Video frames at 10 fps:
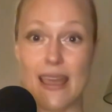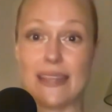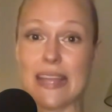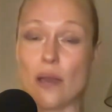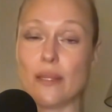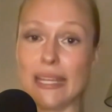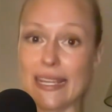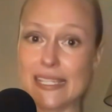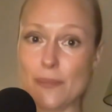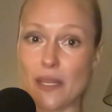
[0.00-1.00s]
Now, an
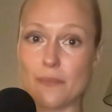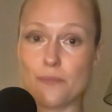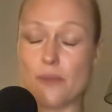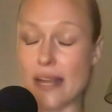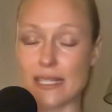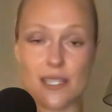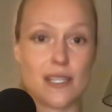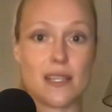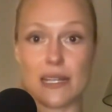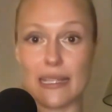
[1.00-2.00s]
expert
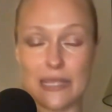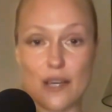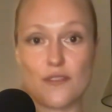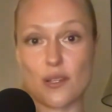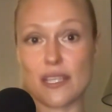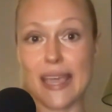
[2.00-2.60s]
practitioner that I love, Dr.